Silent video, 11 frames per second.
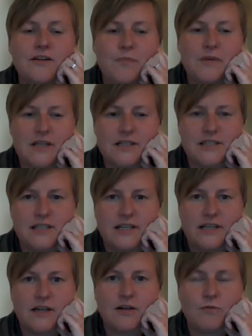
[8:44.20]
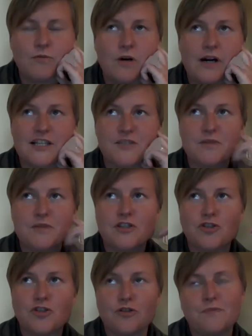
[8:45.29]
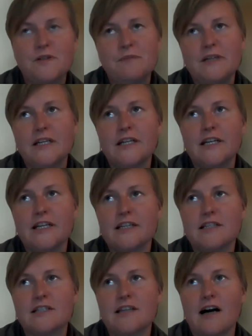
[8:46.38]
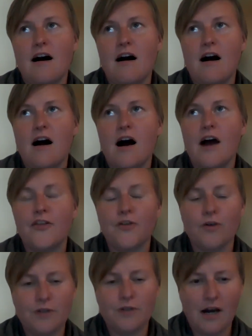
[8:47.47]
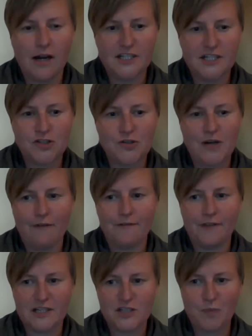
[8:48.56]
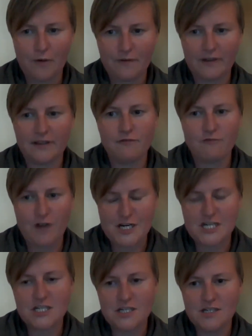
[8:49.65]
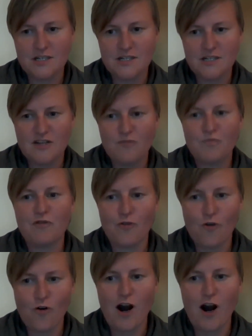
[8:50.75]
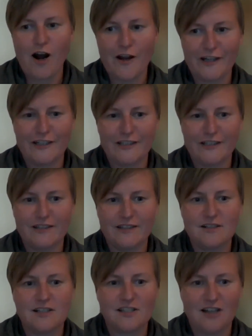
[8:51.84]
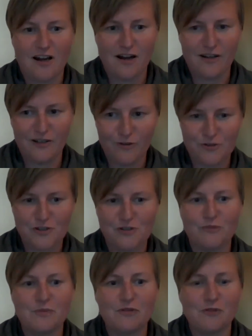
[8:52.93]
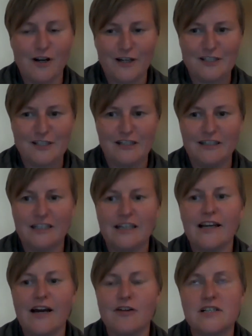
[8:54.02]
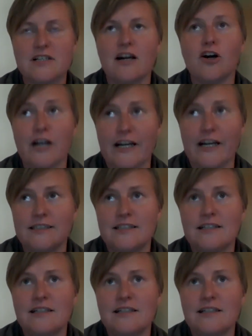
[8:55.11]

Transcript: the biggest thing what has been stopping me is that I thought that I need to have things perfectly ready before I can start launching or before I can sell it. And now it's like, okay,